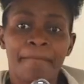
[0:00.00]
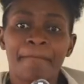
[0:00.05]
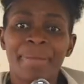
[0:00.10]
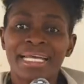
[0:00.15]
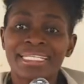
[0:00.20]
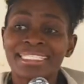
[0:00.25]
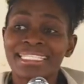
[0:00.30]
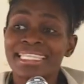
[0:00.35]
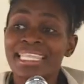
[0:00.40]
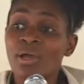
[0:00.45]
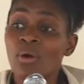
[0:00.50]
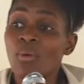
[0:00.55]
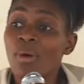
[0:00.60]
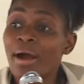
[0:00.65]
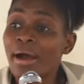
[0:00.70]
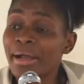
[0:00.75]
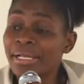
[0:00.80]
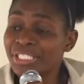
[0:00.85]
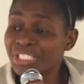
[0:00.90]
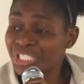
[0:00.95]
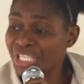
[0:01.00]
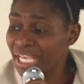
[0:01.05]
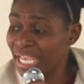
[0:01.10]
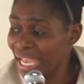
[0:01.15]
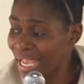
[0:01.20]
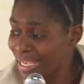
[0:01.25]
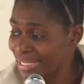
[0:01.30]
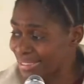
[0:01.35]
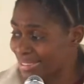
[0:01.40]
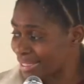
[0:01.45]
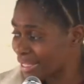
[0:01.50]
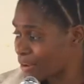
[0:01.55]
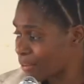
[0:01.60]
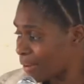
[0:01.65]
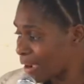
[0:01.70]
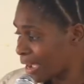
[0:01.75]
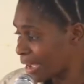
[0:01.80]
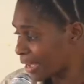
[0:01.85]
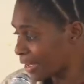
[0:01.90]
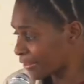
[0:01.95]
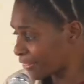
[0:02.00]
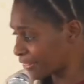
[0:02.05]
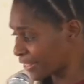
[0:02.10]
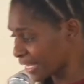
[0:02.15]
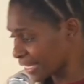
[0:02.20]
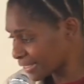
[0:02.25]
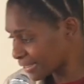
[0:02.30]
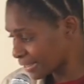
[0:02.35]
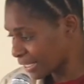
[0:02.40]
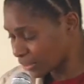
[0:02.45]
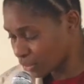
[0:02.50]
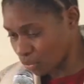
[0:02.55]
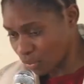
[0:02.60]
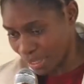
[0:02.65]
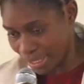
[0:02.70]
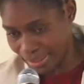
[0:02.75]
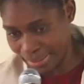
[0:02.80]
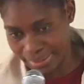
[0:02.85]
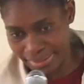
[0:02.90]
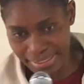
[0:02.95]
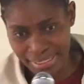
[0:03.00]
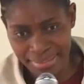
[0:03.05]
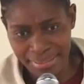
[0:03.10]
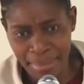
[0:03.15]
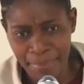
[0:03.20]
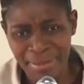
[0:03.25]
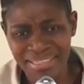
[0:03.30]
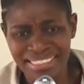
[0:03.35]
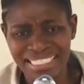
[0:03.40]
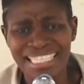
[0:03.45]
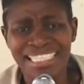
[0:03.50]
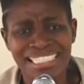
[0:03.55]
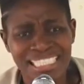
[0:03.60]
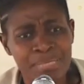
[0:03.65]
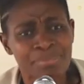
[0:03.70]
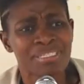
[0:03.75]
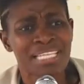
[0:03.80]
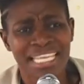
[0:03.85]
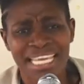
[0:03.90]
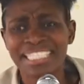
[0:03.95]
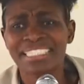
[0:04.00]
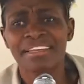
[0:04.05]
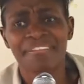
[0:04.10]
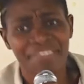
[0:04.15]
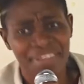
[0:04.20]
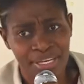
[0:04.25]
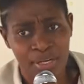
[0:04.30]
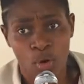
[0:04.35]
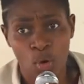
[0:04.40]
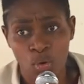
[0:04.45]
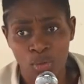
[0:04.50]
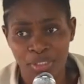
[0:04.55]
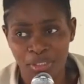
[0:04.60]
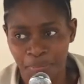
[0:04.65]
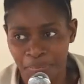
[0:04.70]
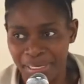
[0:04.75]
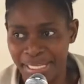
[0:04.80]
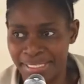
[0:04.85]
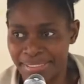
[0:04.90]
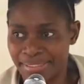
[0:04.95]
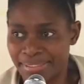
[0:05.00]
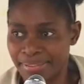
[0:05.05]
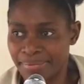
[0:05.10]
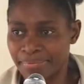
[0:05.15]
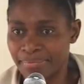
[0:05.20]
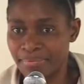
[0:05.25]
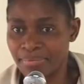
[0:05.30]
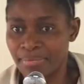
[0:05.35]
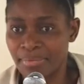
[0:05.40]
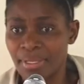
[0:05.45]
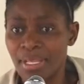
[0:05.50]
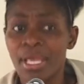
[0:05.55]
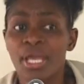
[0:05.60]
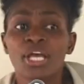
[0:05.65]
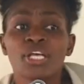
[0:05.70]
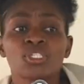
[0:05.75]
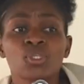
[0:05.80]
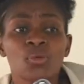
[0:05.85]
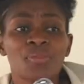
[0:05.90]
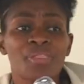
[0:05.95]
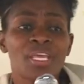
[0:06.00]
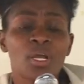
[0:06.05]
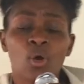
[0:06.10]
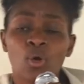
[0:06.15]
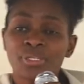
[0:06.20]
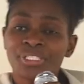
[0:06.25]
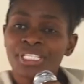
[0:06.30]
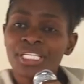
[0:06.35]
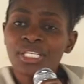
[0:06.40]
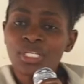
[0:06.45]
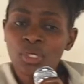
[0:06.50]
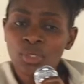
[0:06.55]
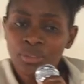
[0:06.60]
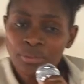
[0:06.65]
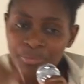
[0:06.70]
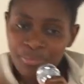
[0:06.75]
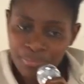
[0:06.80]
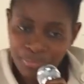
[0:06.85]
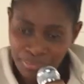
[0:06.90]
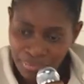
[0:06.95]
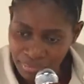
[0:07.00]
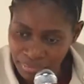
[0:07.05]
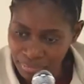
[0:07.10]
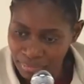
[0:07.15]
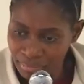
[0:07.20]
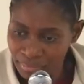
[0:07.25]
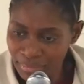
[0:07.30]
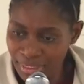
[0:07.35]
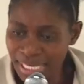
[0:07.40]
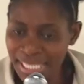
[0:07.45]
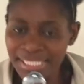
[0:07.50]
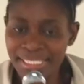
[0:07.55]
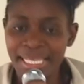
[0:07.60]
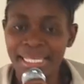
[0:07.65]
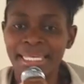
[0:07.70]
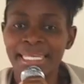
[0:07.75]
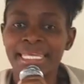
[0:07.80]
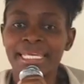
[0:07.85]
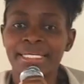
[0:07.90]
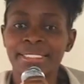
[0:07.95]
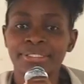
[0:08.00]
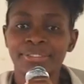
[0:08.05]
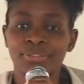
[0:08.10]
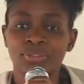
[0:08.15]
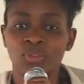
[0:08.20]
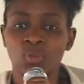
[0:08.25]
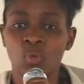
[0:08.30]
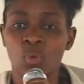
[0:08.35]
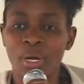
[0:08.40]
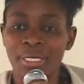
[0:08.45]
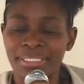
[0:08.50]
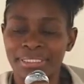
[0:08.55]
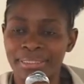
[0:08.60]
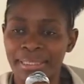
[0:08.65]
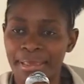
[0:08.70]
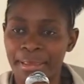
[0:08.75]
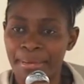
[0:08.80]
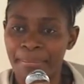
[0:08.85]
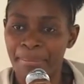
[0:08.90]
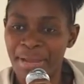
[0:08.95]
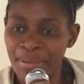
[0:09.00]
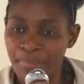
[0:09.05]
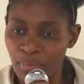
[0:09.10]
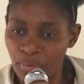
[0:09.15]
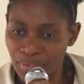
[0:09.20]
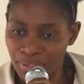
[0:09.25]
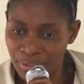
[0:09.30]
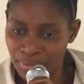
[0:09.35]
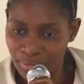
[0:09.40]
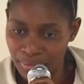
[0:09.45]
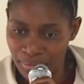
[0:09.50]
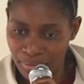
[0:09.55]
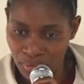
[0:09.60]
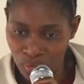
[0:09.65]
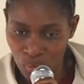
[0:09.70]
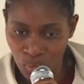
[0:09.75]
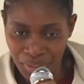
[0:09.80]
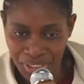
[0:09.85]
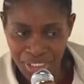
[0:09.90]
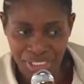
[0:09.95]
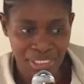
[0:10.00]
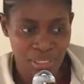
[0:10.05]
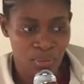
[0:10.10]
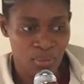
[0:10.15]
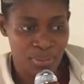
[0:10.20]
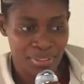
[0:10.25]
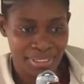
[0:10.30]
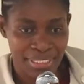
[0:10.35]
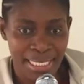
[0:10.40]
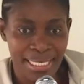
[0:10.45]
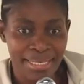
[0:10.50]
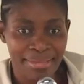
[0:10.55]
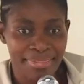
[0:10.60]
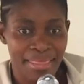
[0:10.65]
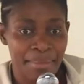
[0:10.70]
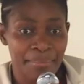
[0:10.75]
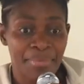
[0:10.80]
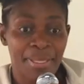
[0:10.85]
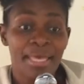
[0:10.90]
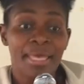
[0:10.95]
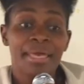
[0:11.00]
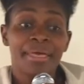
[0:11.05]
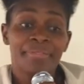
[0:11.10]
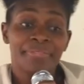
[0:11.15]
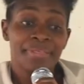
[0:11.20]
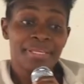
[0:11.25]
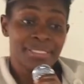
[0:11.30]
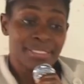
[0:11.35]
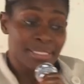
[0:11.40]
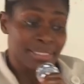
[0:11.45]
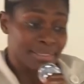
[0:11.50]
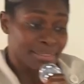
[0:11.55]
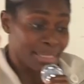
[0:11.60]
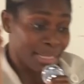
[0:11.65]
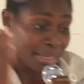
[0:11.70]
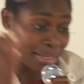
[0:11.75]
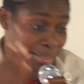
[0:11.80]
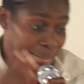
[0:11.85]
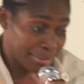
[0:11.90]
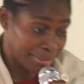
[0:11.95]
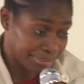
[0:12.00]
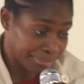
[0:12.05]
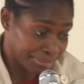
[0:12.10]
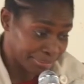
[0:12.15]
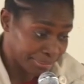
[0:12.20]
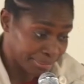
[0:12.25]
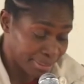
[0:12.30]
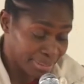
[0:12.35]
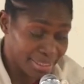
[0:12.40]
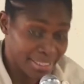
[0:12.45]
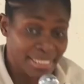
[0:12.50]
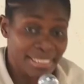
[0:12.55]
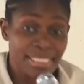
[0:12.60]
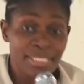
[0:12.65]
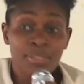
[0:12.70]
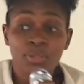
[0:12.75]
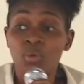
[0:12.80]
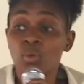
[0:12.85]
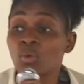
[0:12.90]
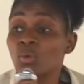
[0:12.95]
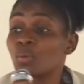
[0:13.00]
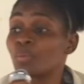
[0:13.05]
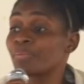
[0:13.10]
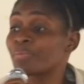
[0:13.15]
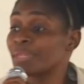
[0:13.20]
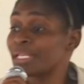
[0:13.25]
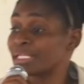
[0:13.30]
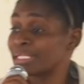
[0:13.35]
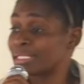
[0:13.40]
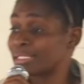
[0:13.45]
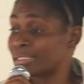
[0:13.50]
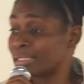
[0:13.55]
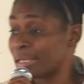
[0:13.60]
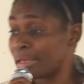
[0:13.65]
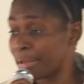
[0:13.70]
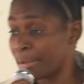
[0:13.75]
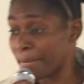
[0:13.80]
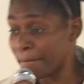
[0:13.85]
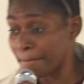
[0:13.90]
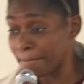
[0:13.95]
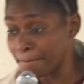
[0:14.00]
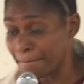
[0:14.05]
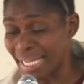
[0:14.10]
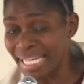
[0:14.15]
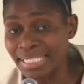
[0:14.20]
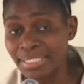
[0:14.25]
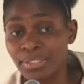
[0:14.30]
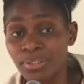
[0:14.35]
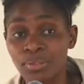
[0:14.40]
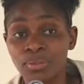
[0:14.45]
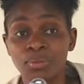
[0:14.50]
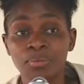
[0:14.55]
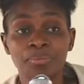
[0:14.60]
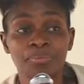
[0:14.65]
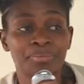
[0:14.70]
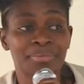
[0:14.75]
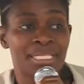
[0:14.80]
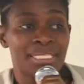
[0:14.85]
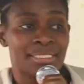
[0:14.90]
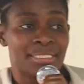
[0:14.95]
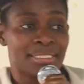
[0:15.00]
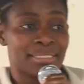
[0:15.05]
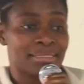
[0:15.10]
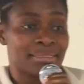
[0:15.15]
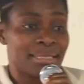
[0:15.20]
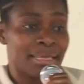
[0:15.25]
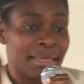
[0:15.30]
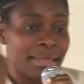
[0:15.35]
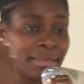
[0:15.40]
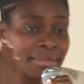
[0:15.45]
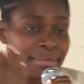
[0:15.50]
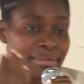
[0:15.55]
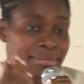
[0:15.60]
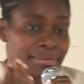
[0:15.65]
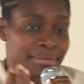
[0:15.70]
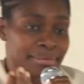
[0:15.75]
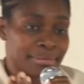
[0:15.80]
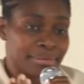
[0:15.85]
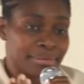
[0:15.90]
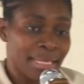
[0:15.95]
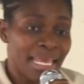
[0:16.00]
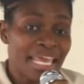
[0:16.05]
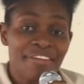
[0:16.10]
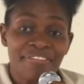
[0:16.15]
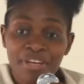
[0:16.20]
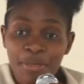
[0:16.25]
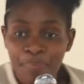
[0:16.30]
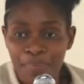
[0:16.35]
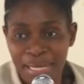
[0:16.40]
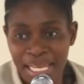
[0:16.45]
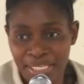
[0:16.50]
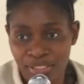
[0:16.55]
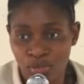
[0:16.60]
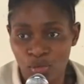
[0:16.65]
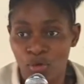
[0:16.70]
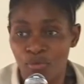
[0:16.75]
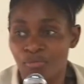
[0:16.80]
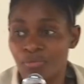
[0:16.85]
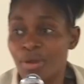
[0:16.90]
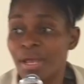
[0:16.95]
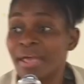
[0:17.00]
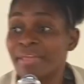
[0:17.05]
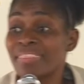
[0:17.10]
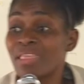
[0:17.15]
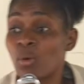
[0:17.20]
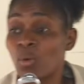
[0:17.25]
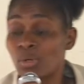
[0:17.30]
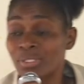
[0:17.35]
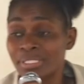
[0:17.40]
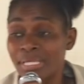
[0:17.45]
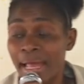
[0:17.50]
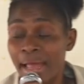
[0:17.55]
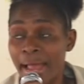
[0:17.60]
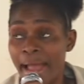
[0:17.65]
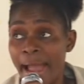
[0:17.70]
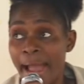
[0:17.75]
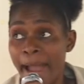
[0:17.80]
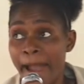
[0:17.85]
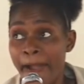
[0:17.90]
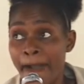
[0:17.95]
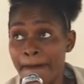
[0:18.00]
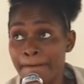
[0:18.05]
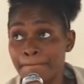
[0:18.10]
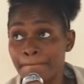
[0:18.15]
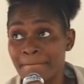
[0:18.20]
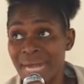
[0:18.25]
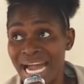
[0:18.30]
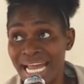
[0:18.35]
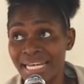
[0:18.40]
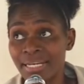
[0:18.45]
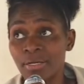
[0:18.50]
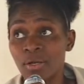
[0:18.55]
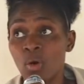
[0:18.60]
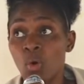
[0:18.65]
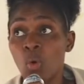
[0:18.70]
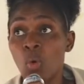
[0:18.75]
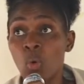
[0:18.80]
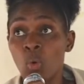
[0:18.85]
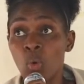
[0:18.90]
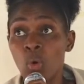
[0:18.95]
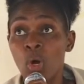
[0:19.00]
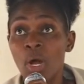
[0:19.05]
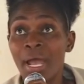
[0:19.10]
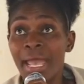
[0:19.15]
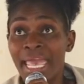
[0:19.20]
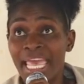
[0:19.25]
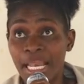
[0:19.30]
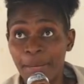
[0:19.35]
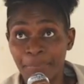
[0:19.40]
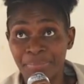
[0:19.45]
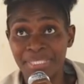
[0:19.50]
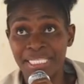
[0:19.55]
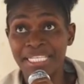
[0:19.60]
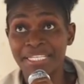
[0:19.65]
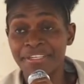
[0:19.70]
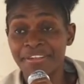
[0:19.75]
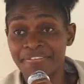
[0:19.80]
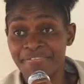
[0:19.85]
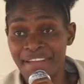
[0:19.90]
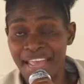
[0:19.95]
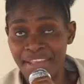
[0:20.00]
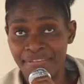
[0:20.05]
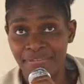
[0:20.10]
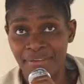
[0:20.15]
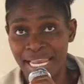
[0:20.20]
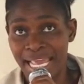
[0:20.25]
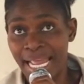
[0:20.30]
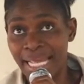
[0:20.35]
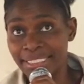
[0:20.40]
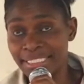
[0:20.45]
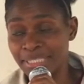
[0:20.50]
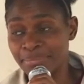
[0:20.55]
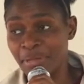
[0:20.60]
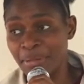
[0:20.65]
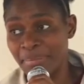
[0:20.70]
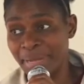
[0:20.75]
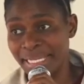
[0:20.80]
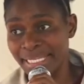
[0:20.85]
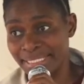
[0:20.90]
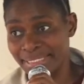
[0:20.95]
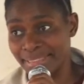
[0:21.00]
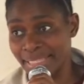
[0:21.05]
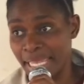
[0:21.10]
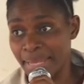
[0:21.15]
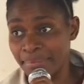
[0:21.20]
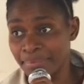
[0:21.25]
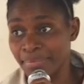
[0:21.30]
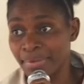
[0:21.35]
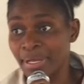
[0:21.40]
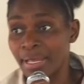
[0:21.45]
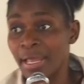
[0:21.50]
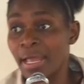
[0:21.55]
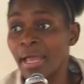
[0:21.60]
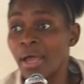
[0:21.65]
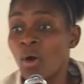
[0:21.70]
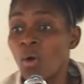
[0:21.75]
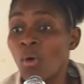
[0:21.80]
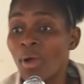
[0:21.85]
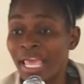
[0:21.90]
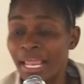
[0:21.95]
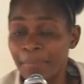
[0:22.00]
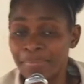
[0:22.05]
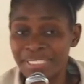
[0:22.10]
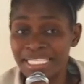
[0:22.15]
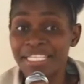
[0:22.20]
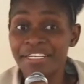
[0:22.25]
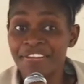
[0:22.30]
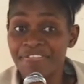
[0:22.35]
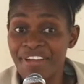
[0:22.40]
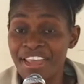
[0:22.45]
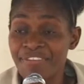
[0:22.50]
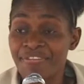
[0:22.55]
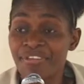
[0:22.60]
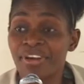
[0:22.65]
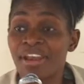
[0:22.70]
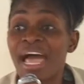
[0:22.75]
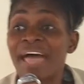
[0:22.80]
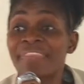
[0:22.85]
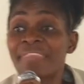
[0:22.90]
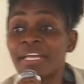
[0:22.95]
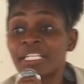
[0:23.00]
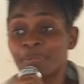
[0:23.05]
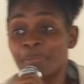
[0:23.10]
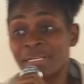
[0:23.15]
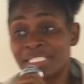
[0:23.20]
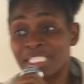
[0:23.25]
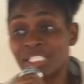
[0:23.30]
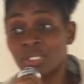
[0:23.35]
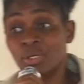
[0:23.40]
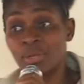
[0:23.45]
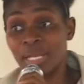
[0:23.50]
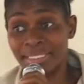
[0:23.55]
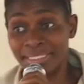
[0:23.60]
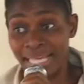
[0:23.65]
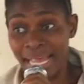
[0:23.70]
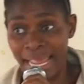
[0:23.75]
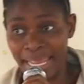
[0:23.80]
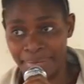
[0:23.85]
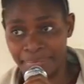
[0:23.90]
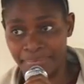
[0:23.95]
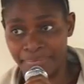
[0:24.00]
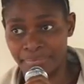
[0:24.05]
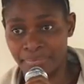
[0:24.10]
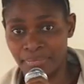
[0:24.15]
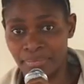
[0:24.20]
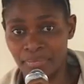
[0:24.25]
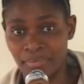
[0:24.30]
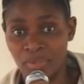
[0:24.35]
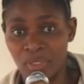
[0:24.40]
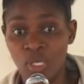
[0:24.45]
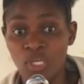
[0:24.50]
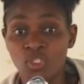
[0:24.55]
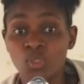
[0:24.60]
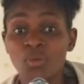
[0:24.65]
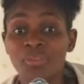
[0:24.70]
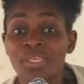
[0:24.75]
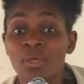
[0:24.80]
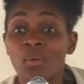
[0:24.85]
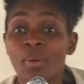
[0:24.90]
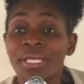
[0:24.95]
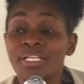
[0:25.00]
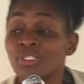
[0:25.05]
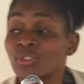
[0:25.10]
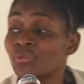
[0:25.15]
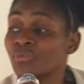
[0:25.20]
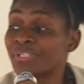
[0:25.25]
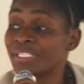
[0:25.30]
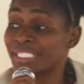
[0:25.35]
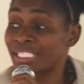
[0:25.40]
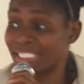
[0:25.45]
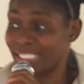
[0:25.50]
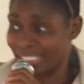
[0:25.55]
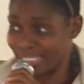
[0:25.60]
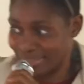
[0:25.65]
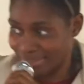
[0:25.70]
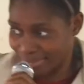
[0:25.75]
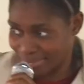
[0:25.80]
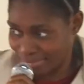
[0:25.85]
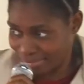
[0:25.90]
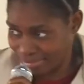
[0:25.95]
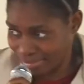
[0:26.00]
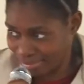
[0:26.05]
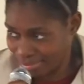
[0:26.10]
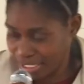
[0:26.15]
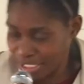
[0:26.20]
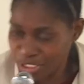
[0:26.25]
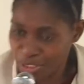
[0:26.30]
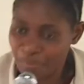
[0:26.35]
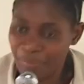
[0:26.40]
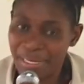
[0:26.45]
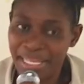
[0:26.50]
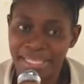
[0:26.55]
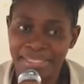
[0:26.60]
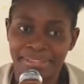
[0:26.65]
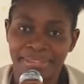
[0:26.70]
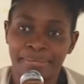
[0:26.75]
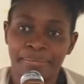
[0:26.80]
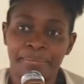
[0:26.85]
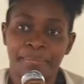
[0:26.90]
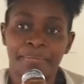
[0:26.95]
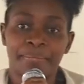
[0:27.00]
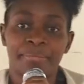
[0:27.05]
But there were chairs, there were things that were still there, but it seems like it's a very old place. So they continued listening to what the Bible school teacher was telling them. This is the sitting room, this is the bedroom, this is the every place of, there was a man who helped in revival, I can't remember his name, who helped in revival at that particular time. So they went to visit his place.